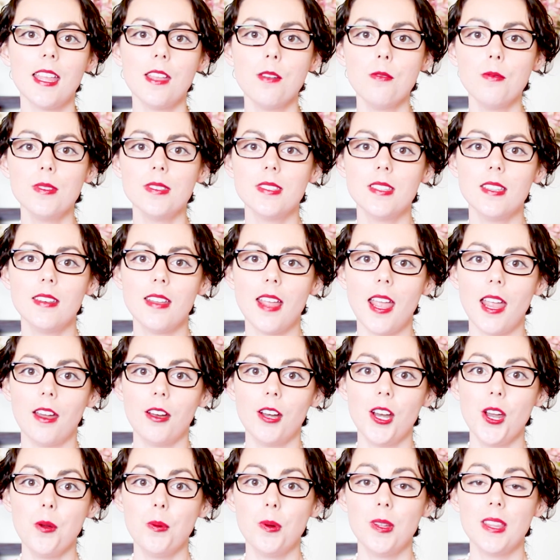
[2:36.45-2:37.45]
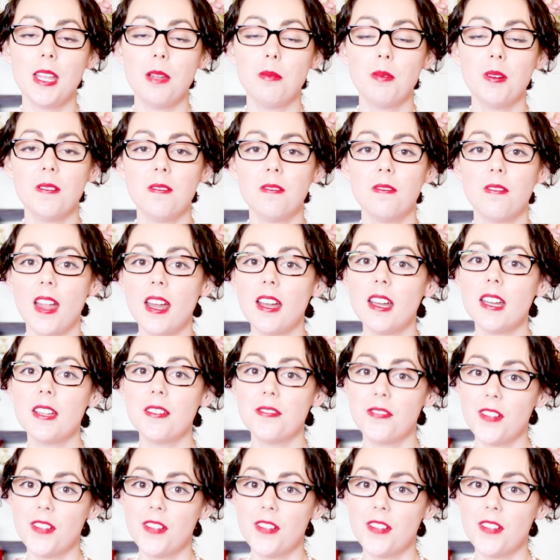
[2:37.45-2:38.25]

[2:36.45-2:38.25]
It was an era where they were very,